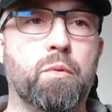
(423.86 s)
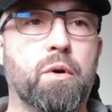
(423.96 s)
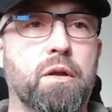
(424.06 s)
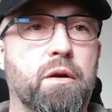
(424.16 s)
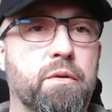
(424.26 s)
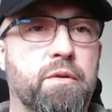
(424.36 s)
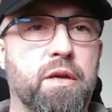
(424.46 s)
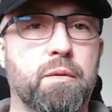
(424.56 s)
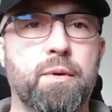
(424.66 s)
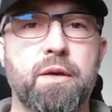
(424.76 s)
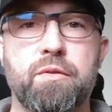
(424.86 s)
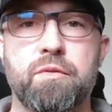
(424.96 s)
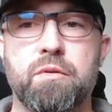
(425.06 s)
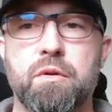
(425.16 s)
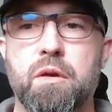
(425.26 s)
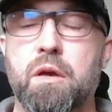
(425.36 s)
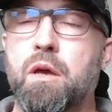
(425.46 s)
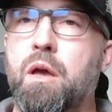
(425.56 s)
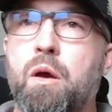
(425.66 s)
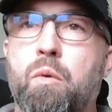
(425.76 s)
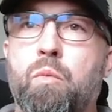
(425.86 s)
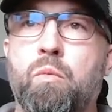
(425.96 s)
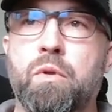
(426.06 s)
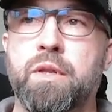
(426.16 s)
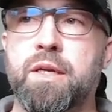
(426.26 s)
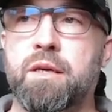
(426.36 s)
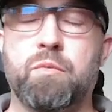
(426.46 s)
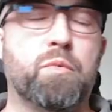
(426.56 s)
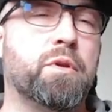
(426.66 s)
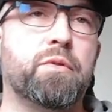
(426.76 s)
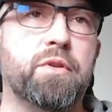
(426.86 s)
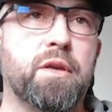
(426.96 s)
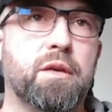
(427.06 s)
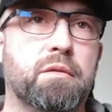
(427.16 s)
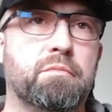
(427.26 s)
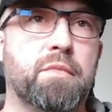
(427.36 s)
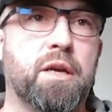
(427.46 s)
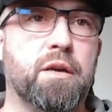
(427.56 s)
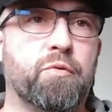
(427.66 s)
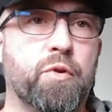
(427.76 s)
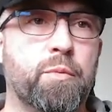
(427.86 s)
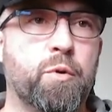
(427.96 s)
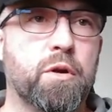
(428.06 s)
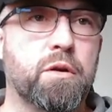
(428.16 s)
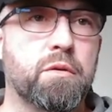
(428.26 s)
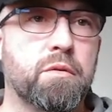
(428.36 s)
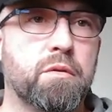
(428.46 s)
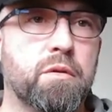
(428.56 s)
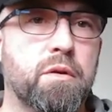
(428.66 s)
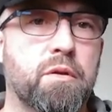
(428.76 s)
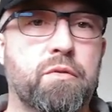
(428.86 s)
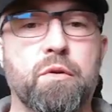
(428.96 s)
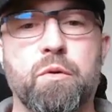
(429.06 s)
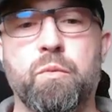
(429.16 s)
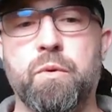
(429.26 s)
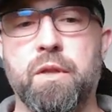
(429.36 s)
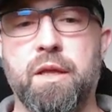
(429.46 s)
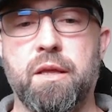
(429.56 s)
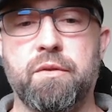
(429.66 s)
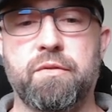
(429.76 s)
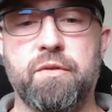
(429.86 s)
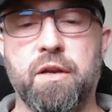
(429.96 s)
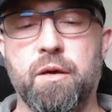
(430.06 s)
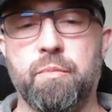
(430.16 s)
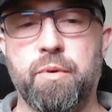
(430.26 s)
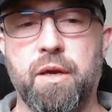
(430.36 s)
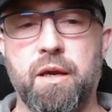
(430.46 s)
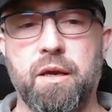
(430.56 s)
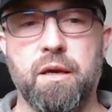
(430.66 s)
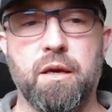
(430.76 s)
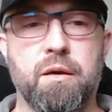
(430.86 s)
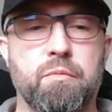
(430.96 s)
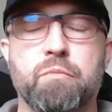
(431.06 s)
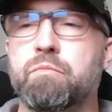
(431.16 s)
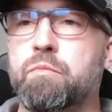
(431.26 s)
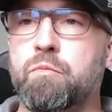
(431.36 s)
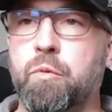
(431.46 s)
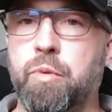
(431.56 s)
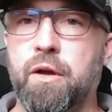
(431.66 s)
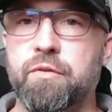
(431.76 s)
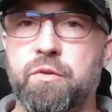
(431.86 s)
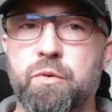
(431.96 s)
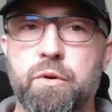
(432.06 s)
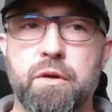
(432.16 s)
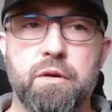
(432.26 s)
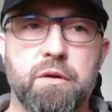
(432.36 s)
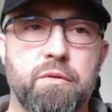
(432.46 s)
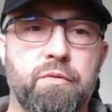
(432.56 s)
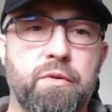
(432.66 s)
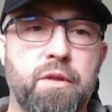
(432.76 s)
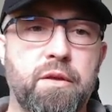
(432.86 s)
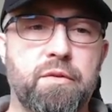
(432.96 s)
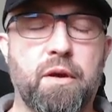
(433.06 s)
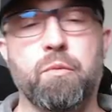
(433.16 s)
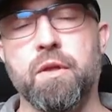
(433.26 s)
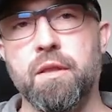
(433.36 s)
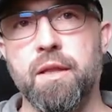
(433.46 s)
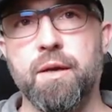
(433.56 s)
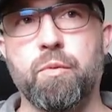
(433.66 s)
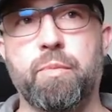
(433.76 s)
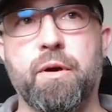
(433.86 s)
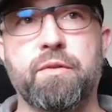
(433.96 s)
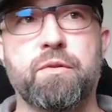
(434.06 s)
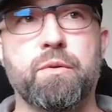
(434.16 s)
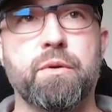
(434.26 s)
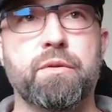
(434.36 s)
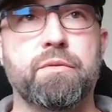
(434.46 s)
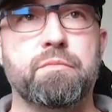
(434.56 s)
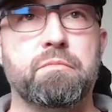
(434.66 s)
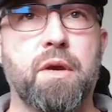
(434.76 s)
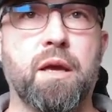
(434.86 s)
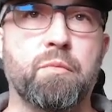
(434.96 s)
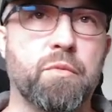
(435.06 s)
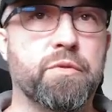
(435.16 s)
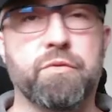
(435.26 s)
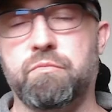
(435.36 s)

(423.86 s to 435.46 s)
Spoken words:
want our database. We'll use Entity Framework. So we'll set up a repository for these. I really like repositories, and